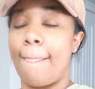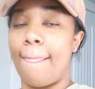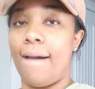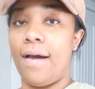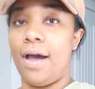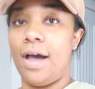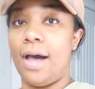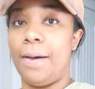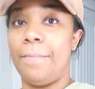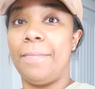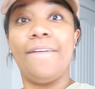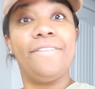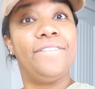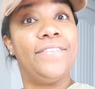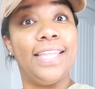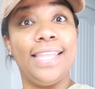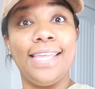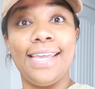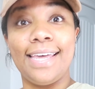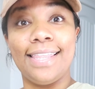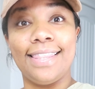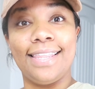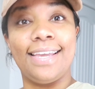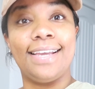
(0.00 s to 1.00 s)
um,
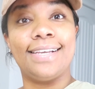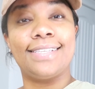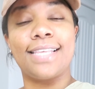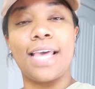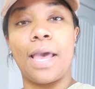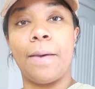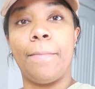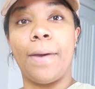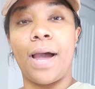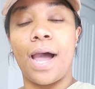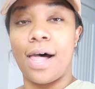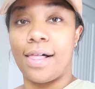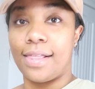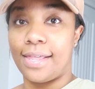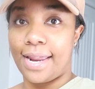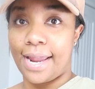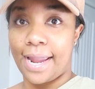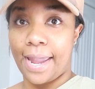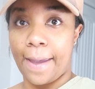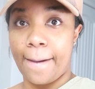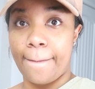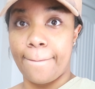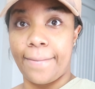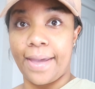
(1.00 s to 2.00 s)
affiliate links and my holiday
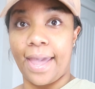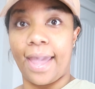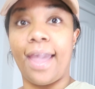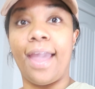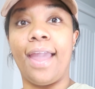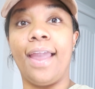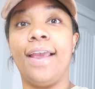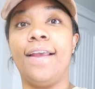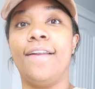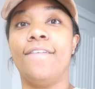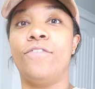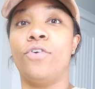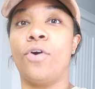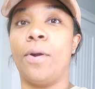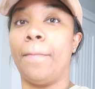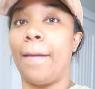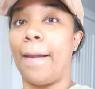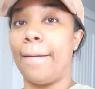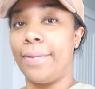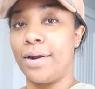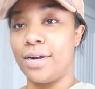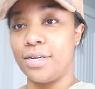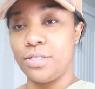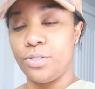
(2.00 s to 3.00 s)
campaign for
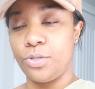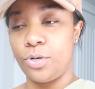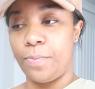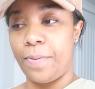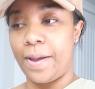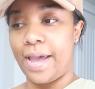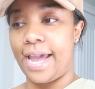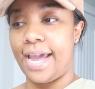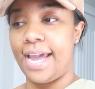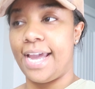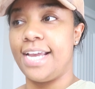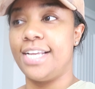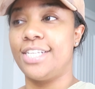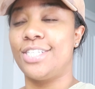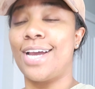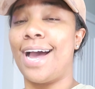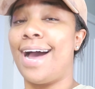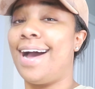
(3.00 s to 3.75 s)
my personal page.